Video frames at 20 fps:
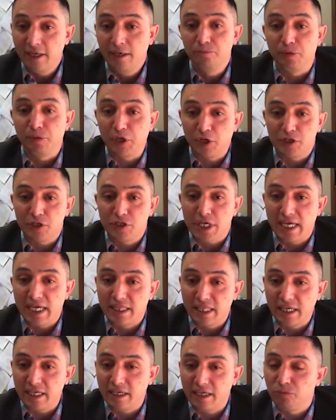because I
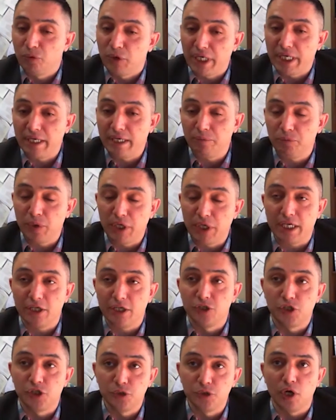think we
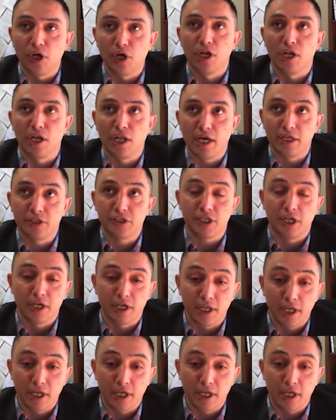can do a lot